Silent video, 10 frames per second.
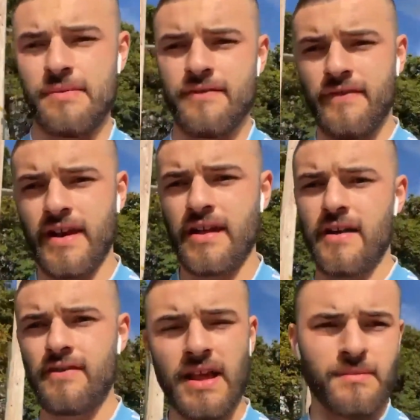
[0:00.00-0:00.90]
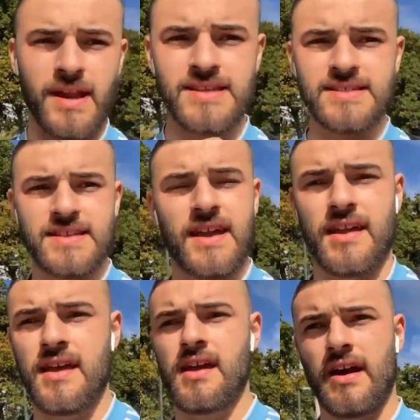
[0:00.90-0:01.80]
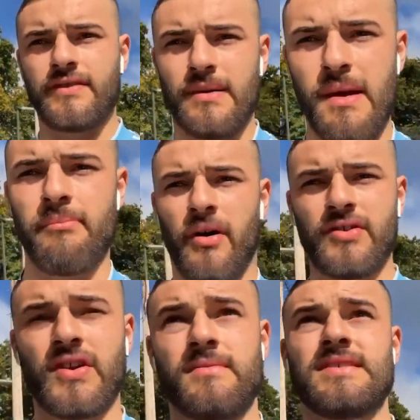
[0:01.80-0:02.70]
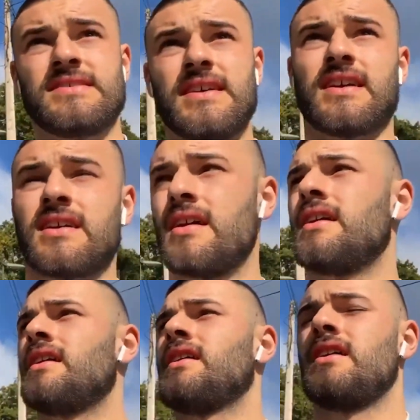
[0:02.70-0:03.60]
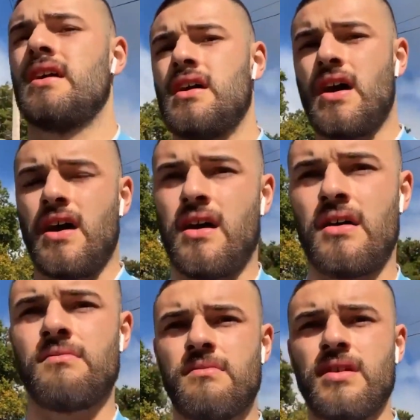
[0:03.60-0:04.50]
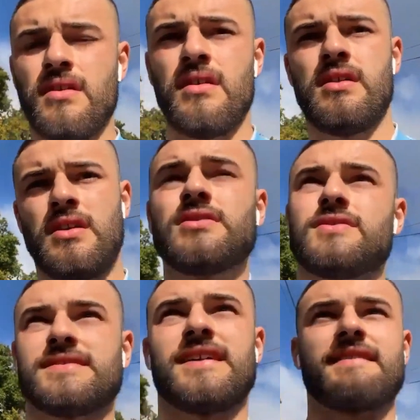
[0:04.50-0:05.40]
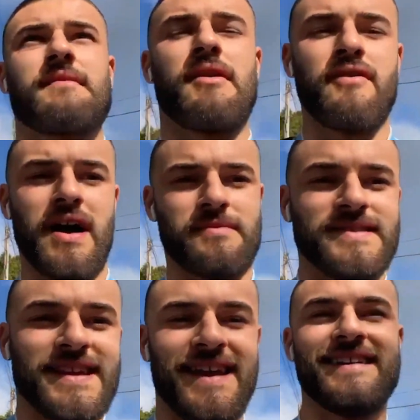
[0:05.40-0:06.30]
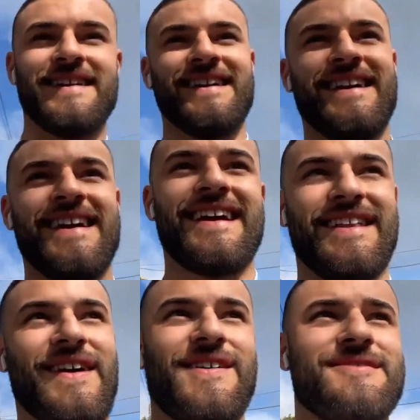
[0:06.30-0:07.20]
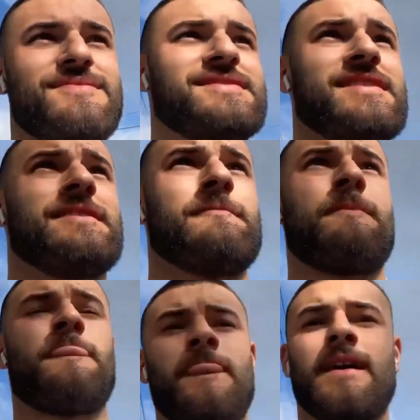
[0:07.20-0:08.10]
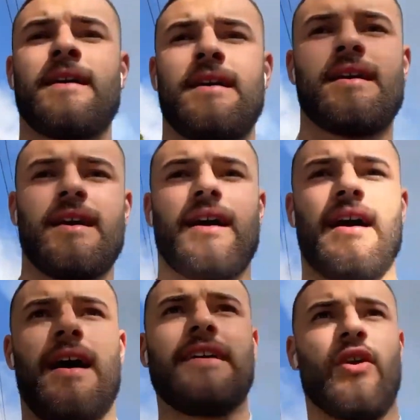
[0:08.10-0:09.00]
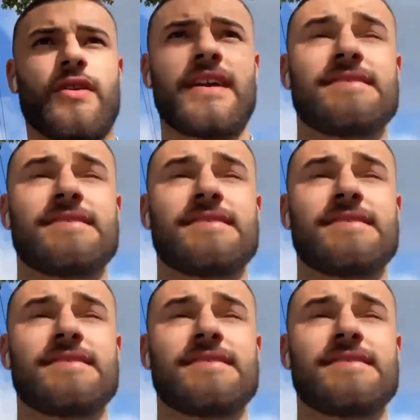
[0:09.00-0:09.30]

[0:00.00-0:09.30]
a bit funny. I feel like I'm getting sick. I feel like my boss got me sick. So I started taking my vitamins again in the hopes that I don't get